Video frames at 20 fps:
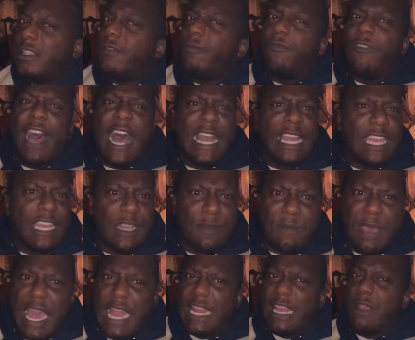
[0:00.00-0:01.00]
Vod getting
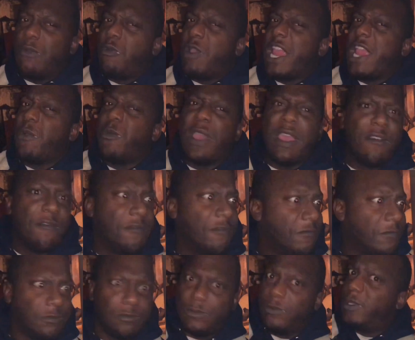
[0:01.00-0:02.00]
them out of here, wham, wham.
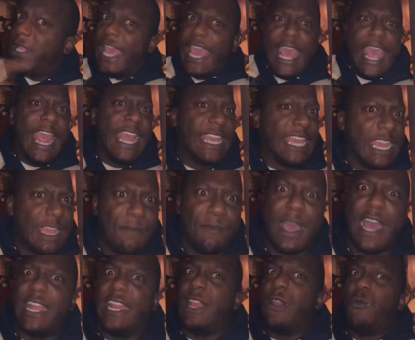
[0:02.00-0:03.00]
Had get
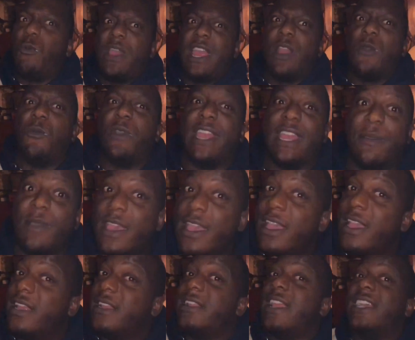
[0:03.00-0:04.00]
him out of here, wham, wham.
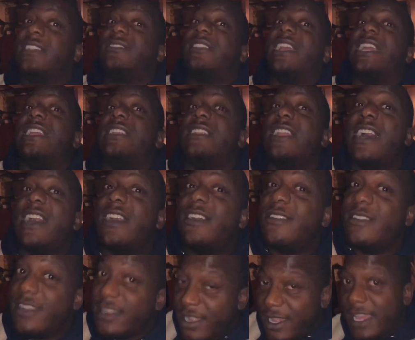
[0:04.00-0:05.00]
Next thing you
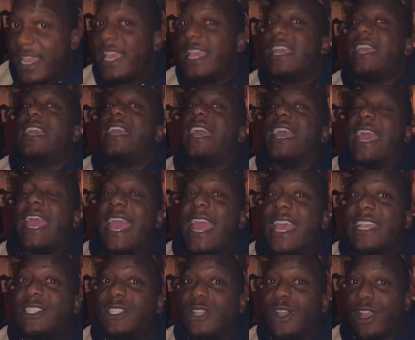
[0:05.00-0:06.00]
know,
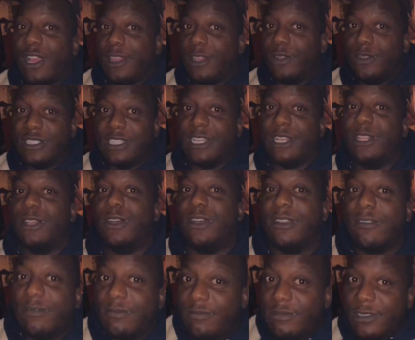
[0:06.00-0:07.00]
Had started losing a
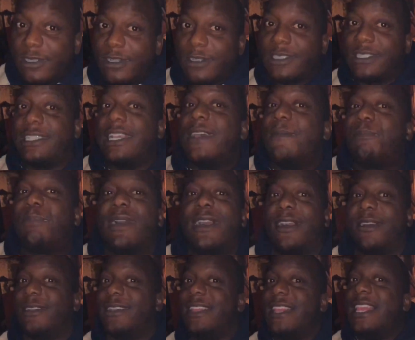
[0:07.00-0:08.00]
little, little
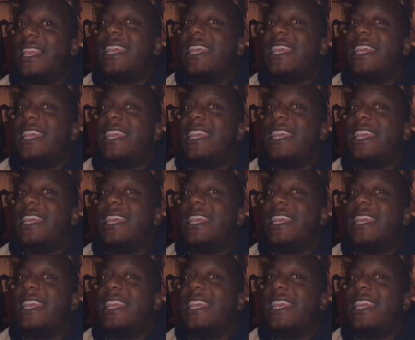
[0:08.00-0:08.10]
tempo.